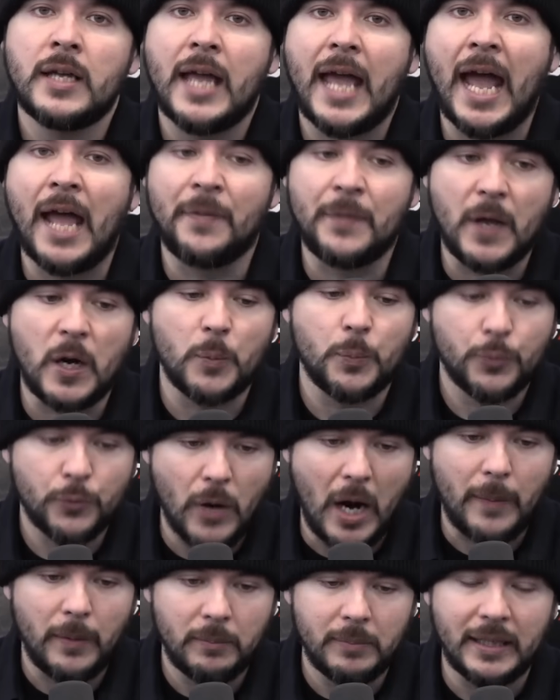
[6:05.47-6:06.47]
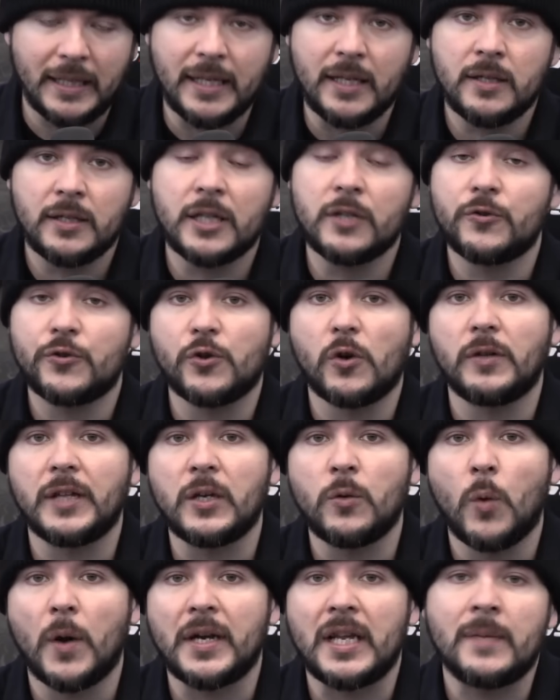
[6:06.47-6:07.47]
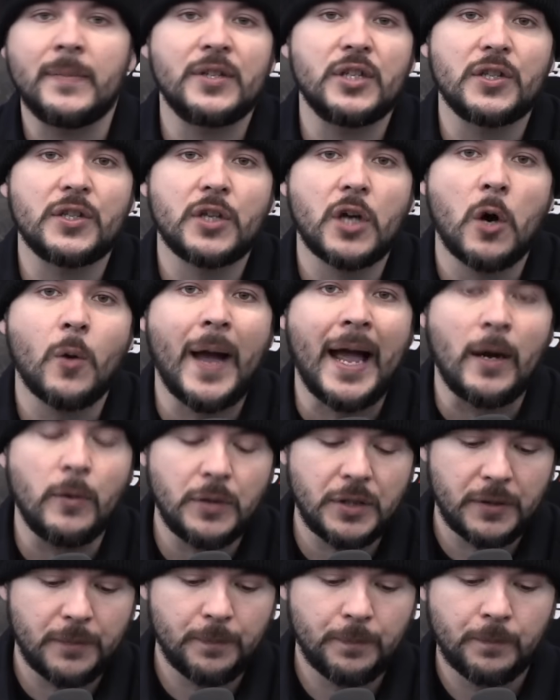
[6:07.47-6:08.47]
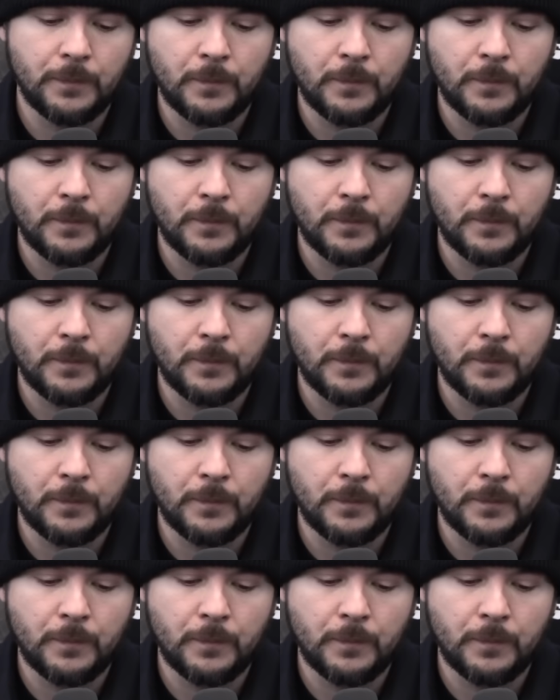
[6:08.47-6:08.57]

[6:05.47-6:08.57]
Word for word: and they're probably controlling what images go out,